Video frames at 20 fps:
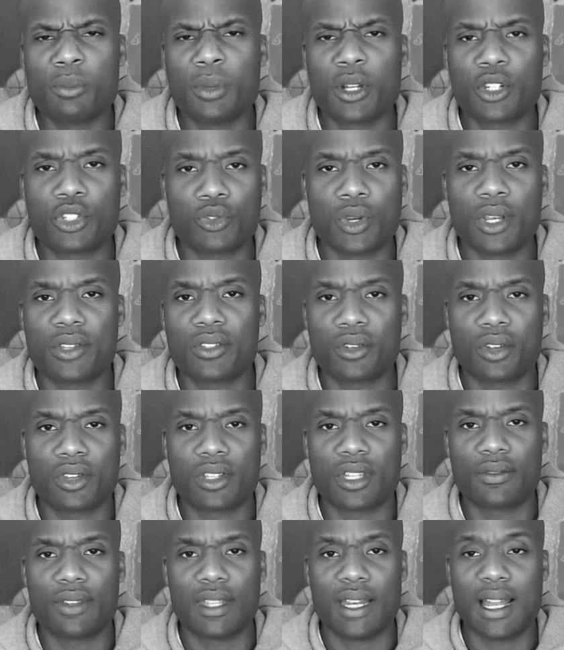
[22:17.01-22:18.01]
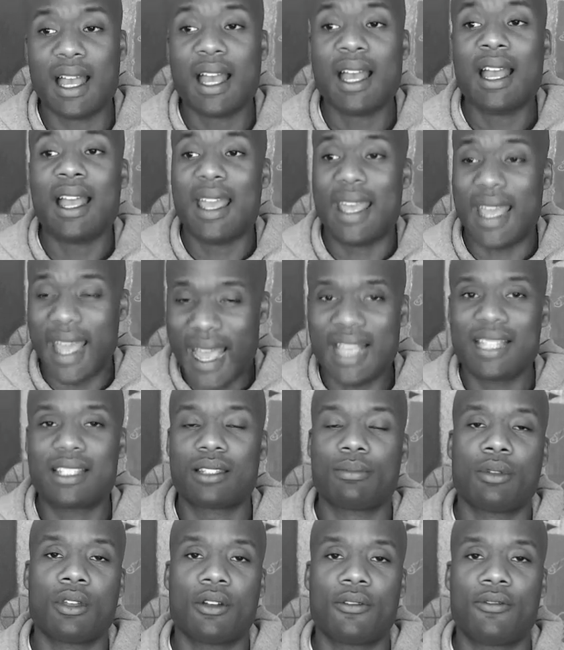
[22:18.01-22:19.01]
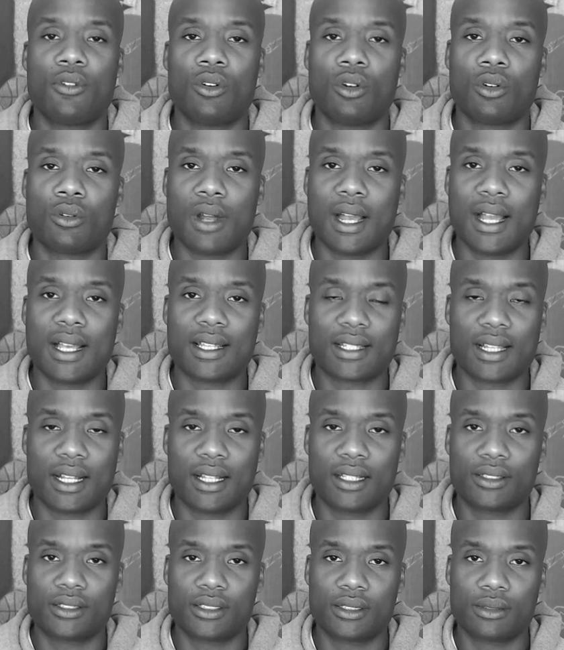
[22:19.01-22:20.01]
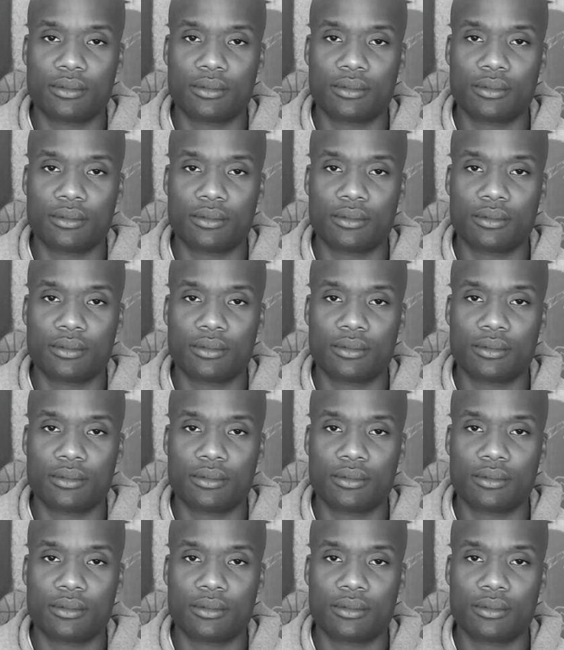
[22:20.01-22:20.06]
stress on yourself that it has to be a full ride scholarship.